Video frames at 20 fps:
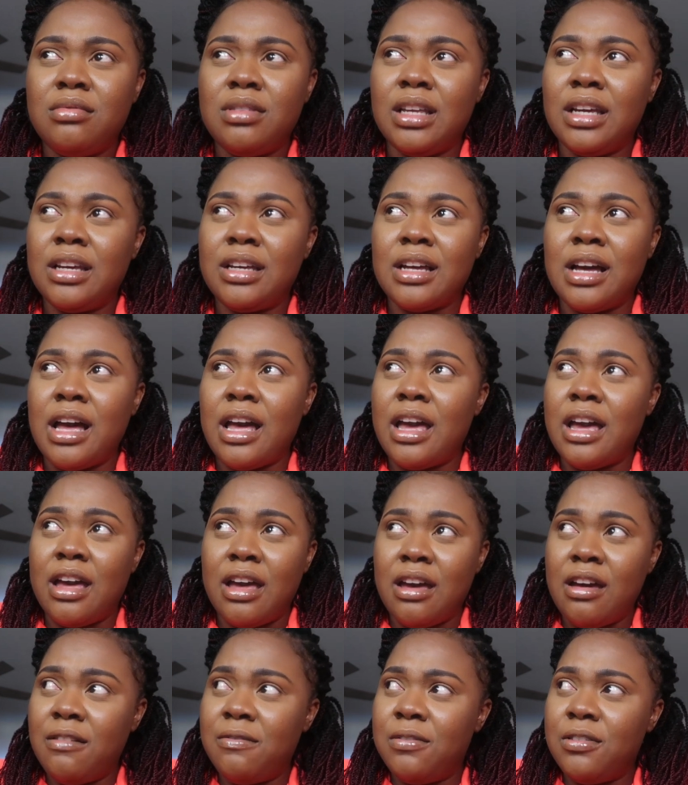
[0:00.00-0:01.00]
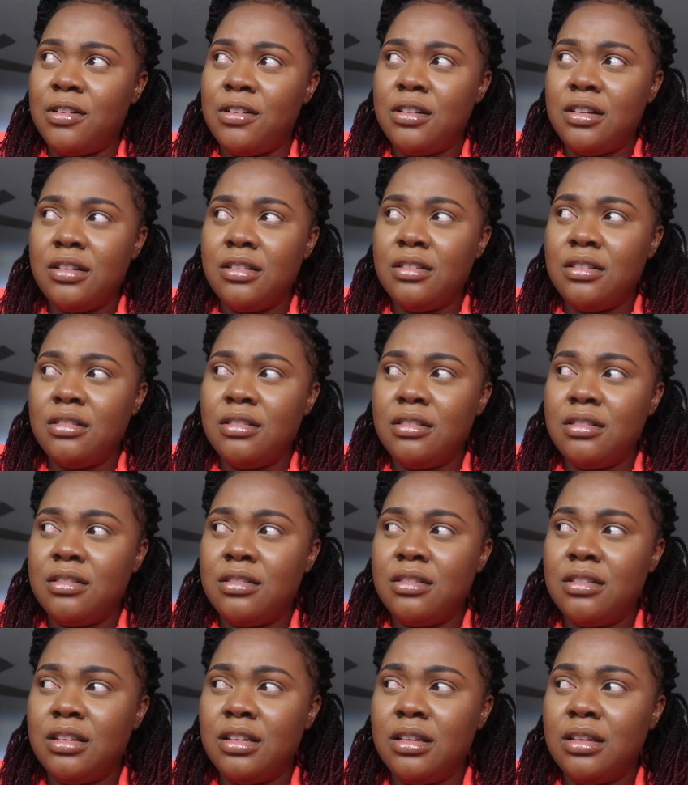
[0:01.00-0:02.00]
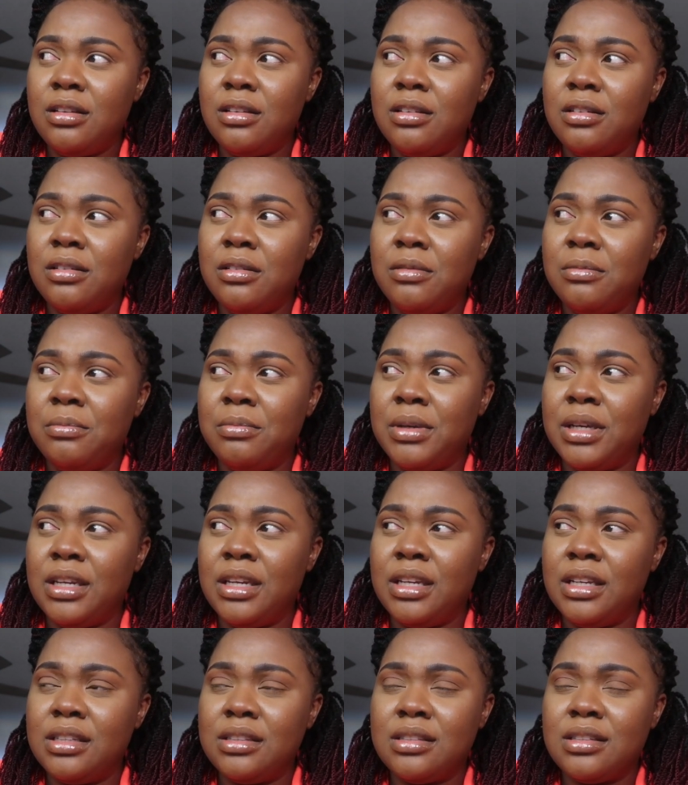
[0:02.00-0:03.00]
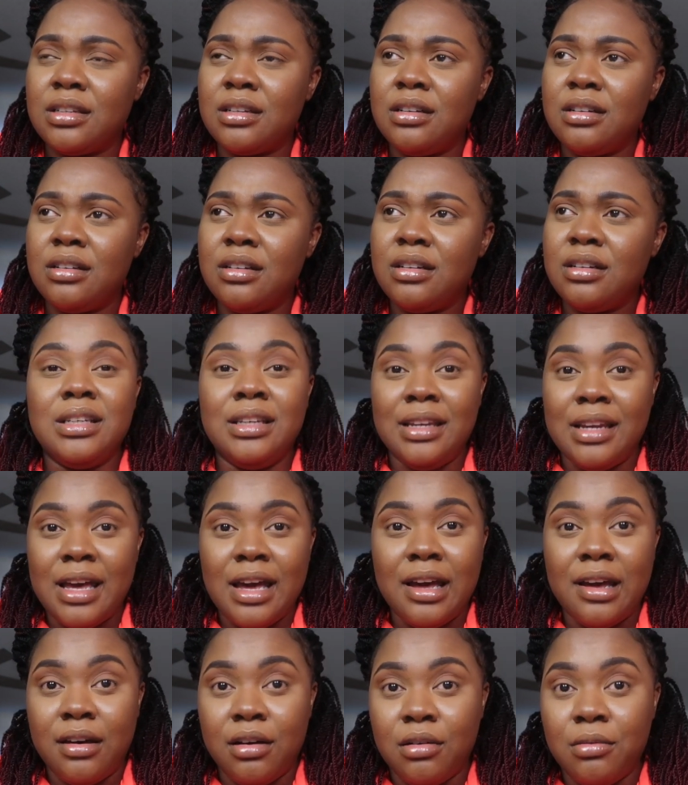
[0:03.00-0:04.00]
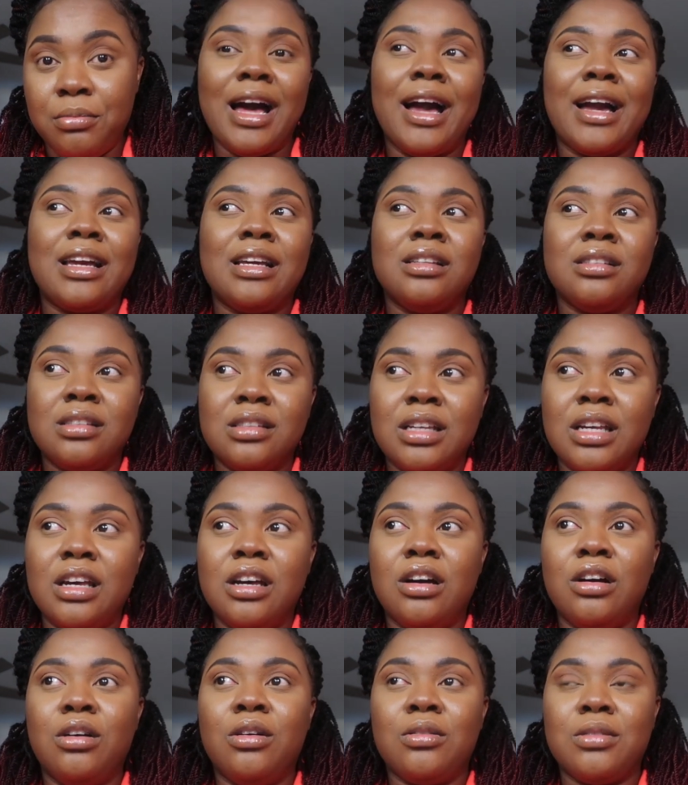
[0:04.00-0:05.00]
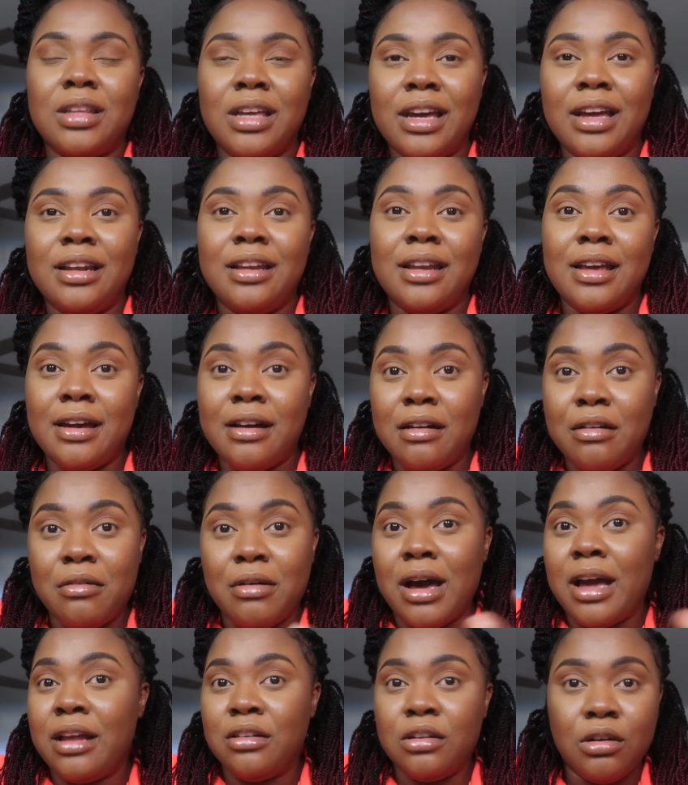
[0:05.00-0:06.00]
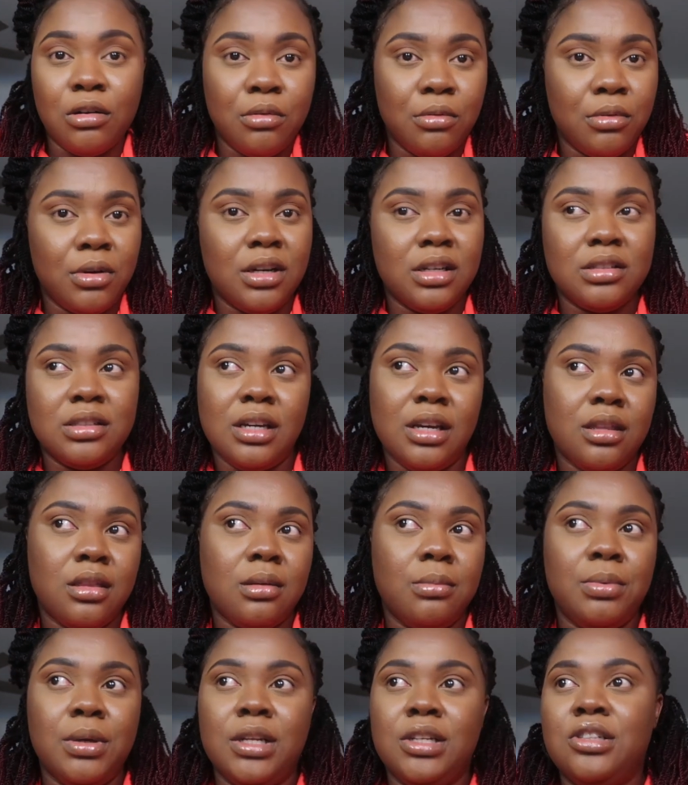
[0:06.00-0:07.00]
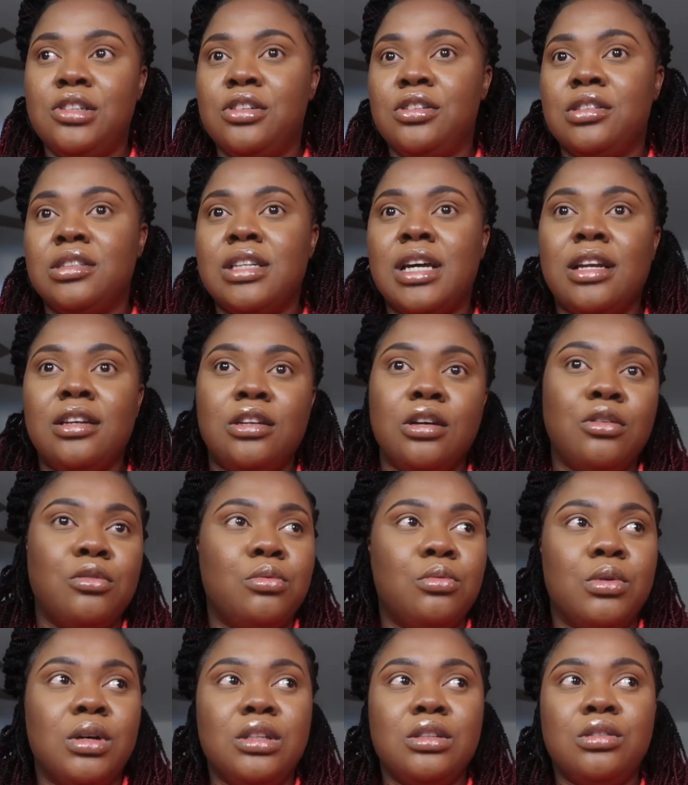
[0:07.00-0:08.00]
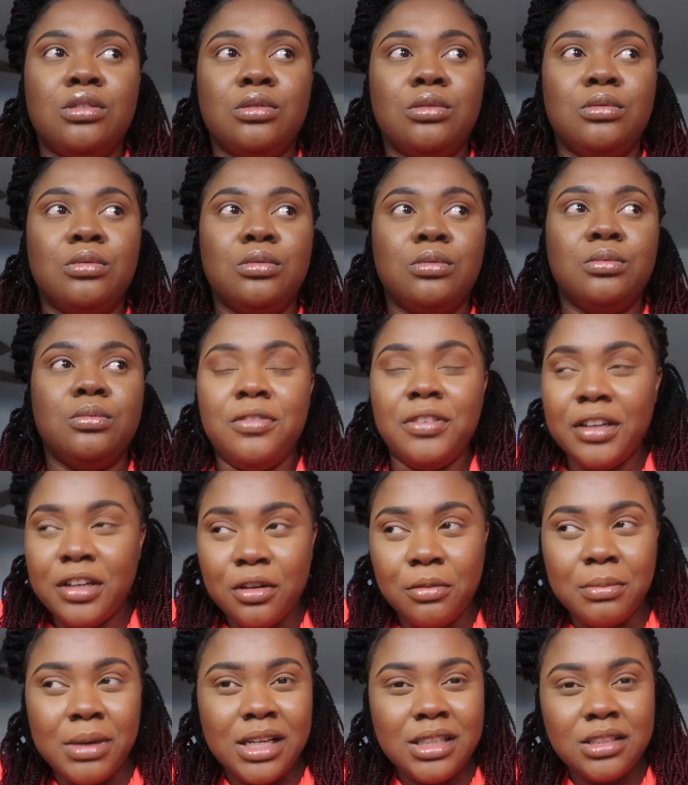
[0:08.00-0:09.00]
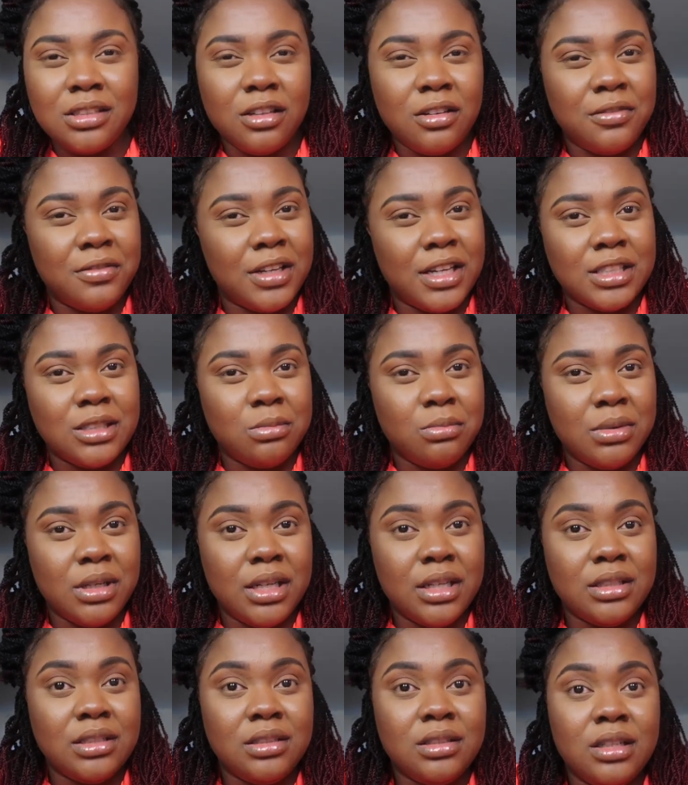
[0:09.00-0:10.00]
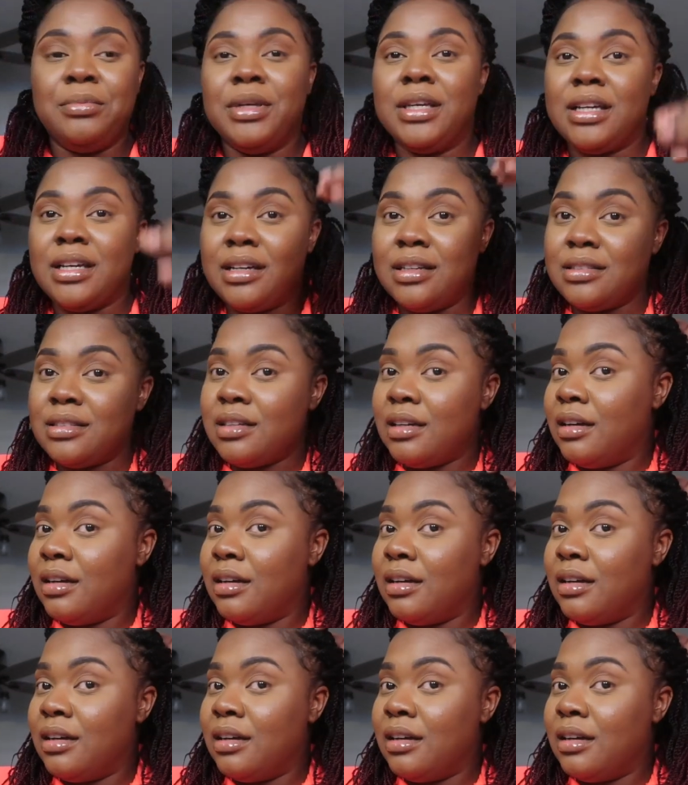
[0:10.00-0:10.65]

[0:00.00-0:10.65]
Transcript: think I ever been insecure. Now I can tell that now I don't want to take the pictures. I don't want to film myself as much because